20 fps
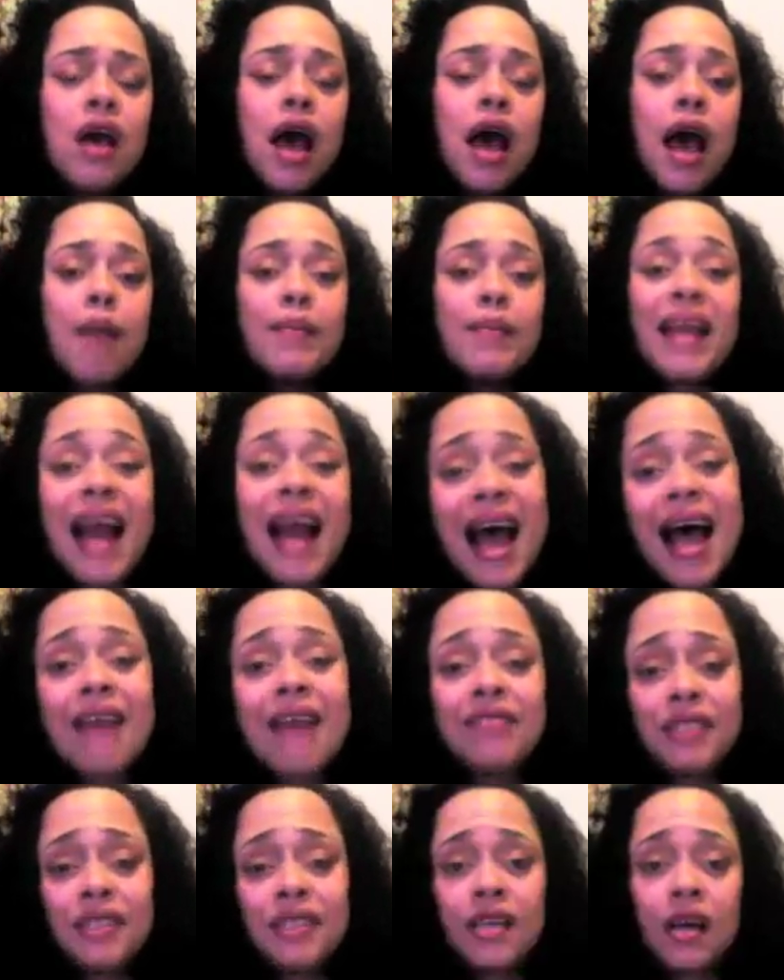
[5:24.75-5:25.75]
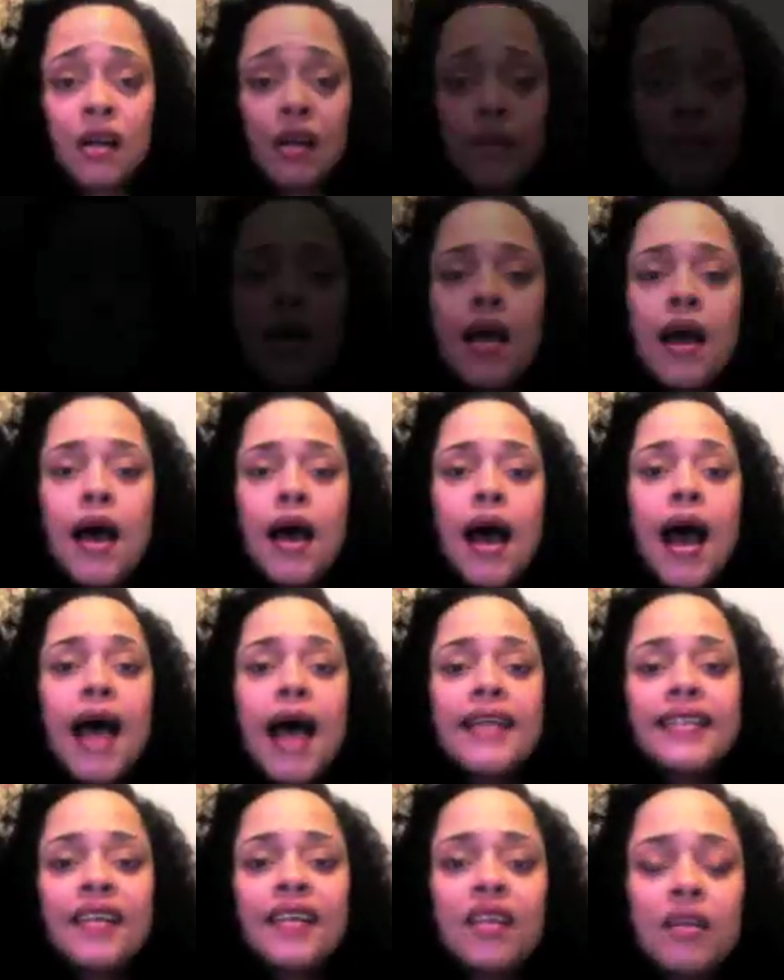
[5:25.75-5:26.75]
I mean, I have to tell them.
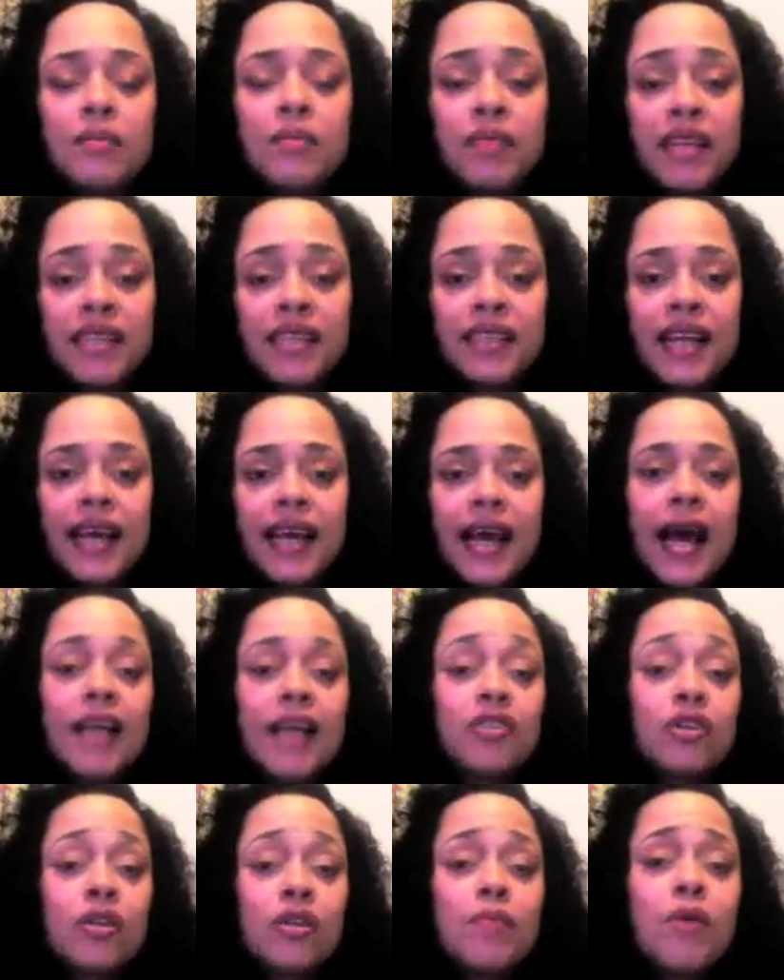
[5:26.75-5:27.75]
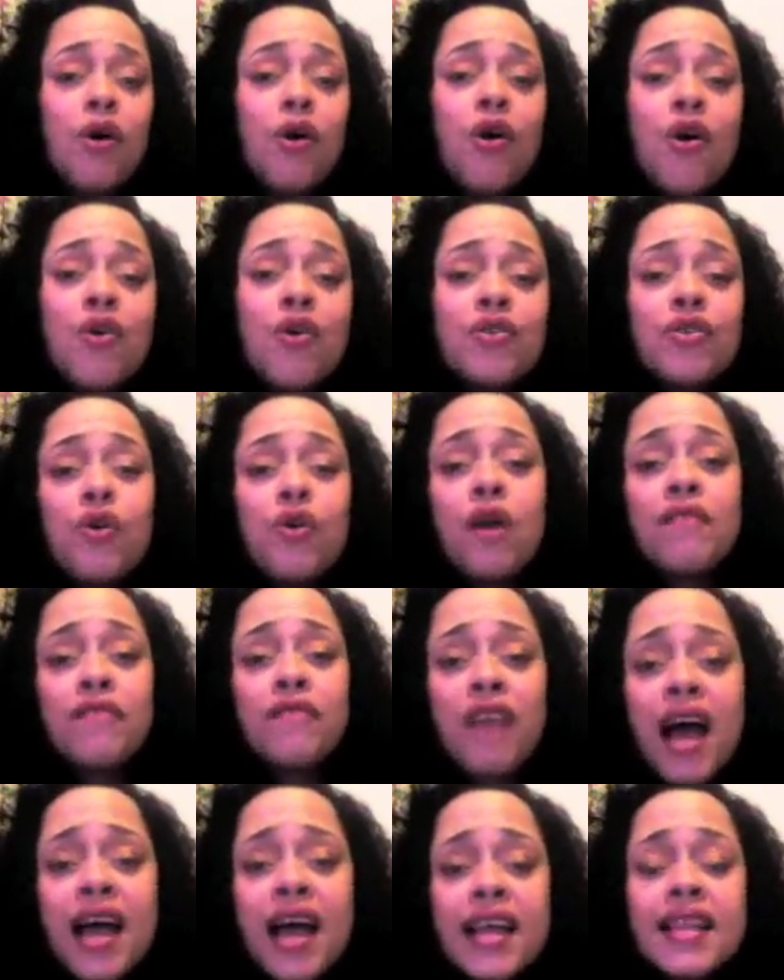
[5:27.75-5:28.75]
I tell them things like, I told them, oh, on
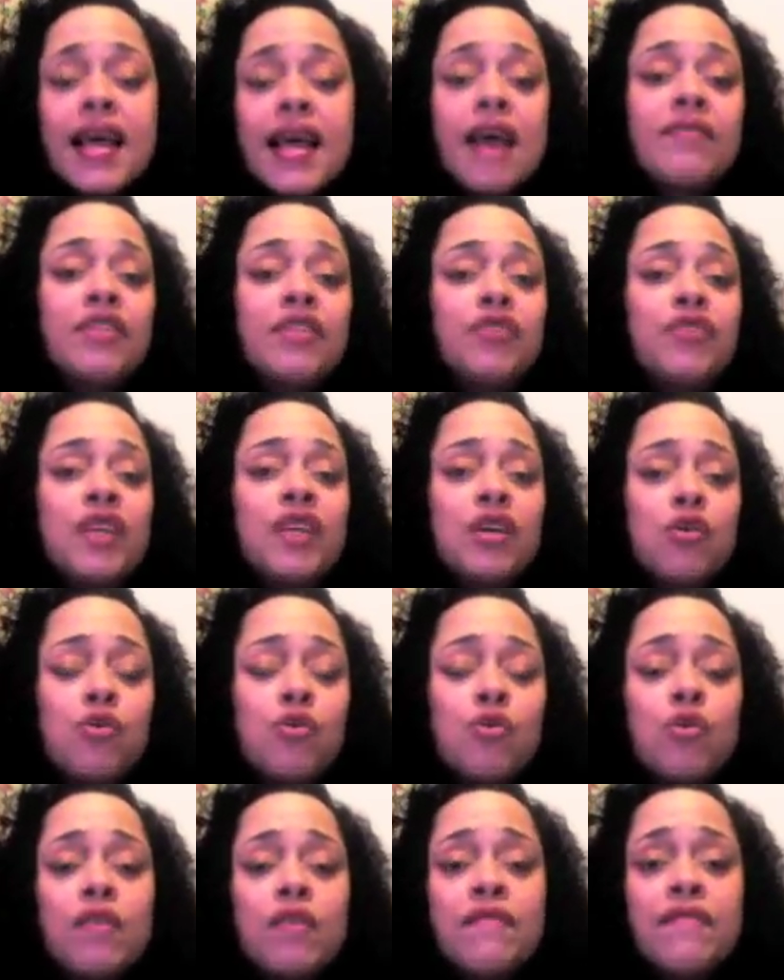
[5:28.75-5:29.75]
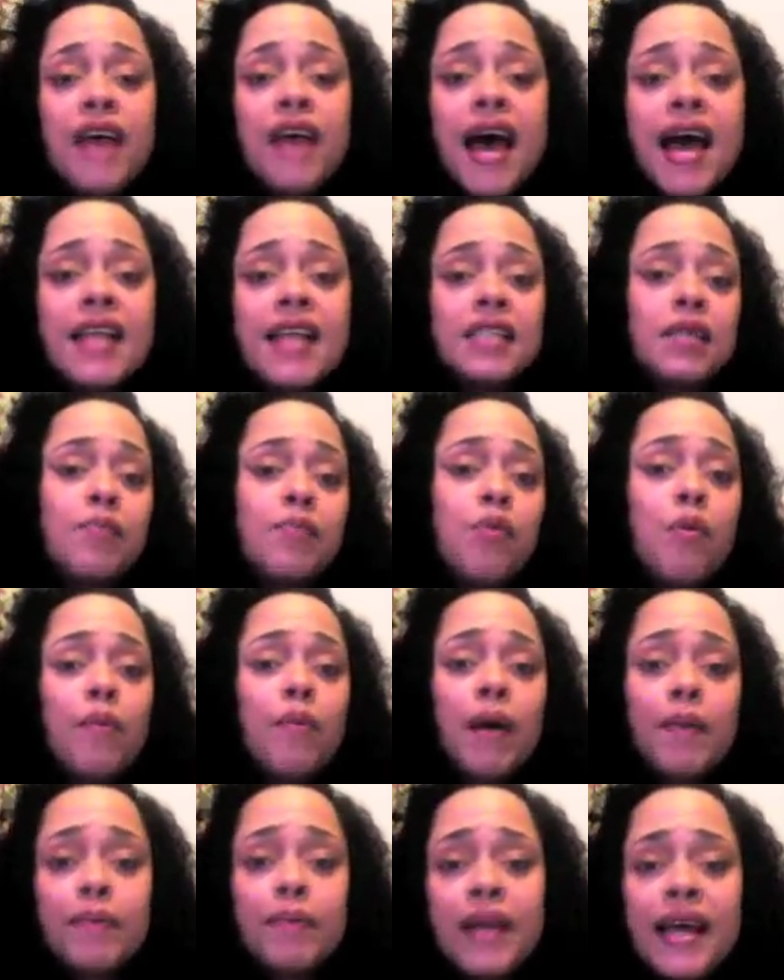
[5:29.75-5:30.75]
Friday they have this really cool event. It's a
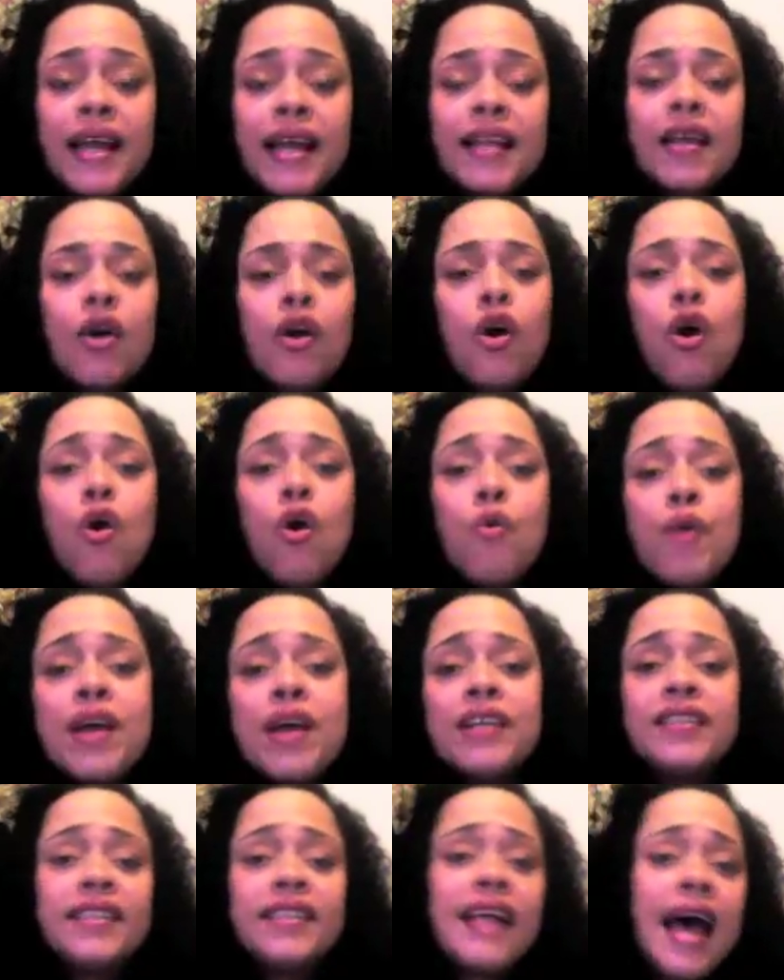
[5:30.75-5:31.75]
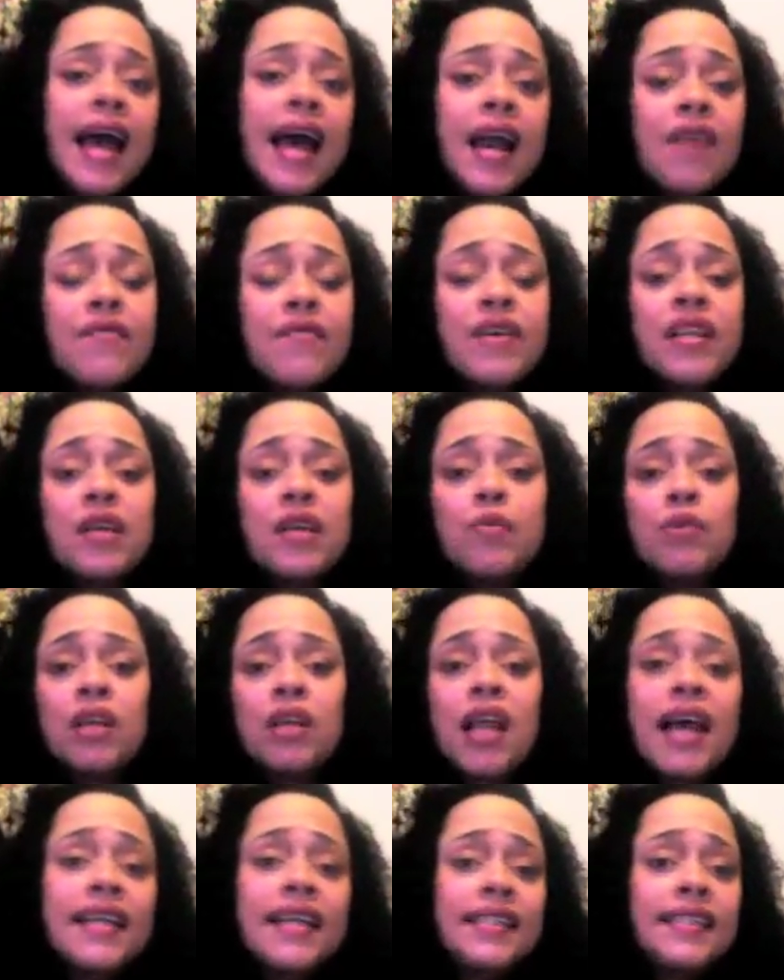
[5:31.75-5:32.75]
bomba plan. And they go, oh, where's that? I really
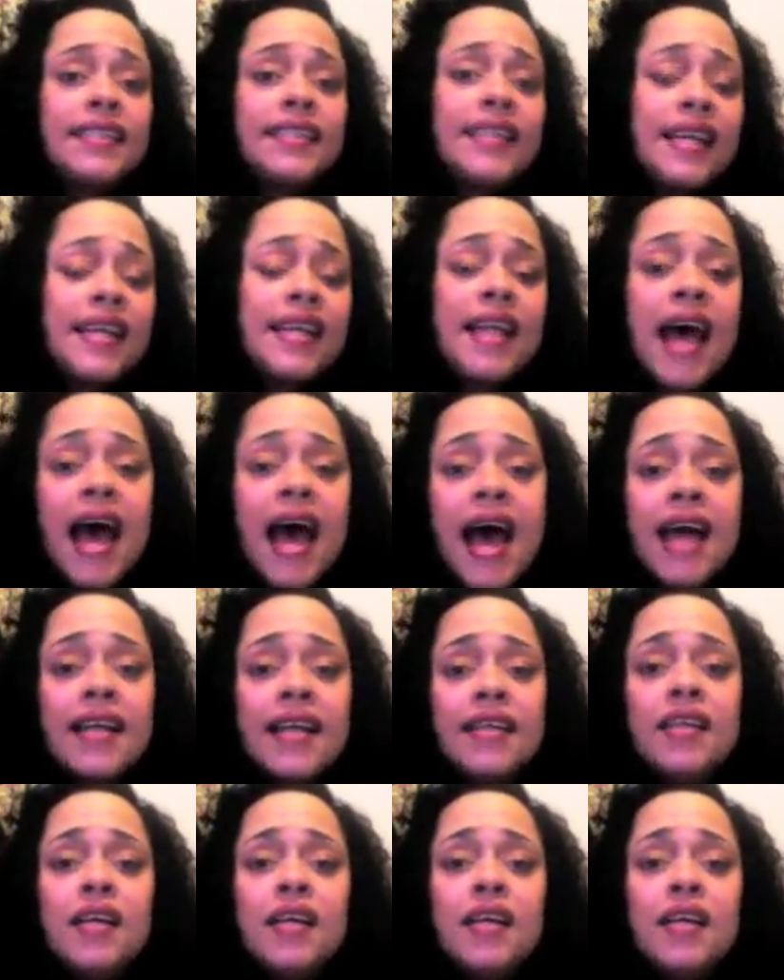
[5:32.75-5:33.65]
would like to see that. And,